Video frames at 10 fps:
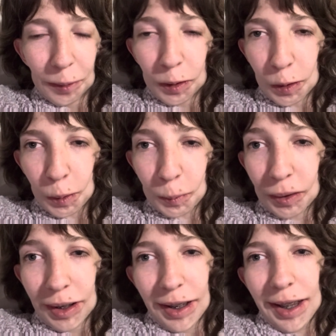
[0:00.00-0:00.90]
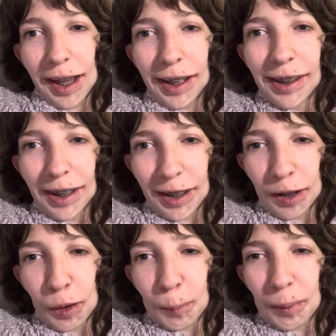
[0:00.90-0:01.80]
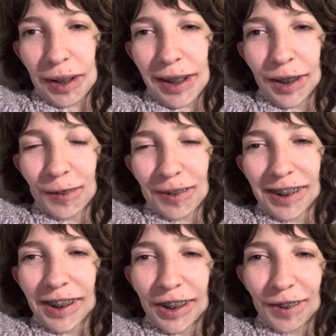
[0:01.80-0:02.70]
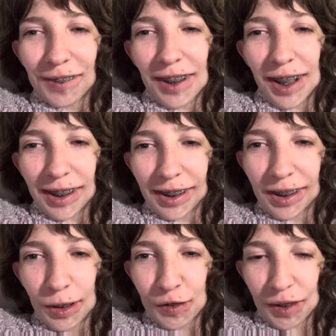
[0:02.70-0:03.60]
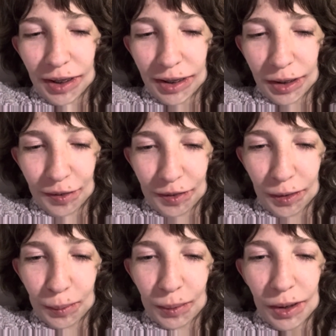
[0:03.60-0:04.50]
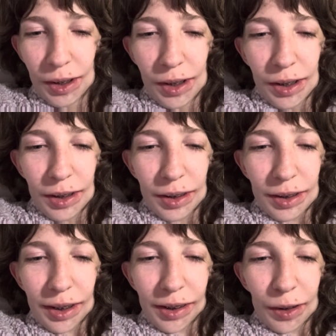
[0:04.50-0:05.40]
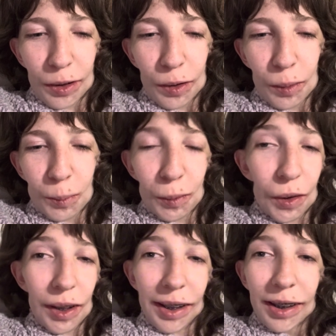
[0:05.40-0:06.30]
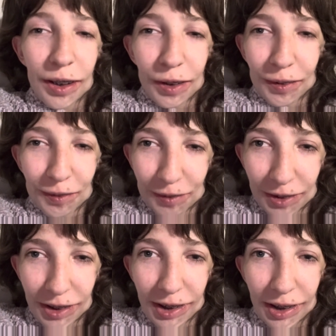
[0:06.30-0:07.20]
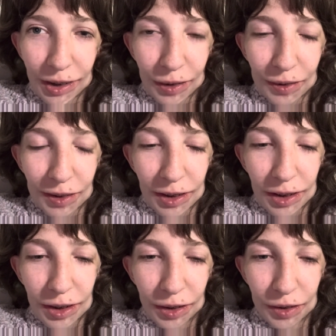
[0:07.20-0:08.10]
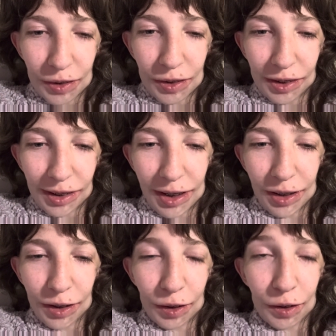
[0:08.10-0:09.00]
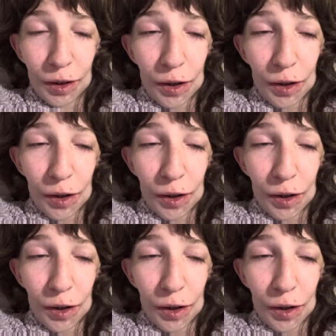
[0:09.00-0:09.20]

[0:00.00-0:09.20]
So I can't, but I really do highly suggest, if you would like to hear a song that is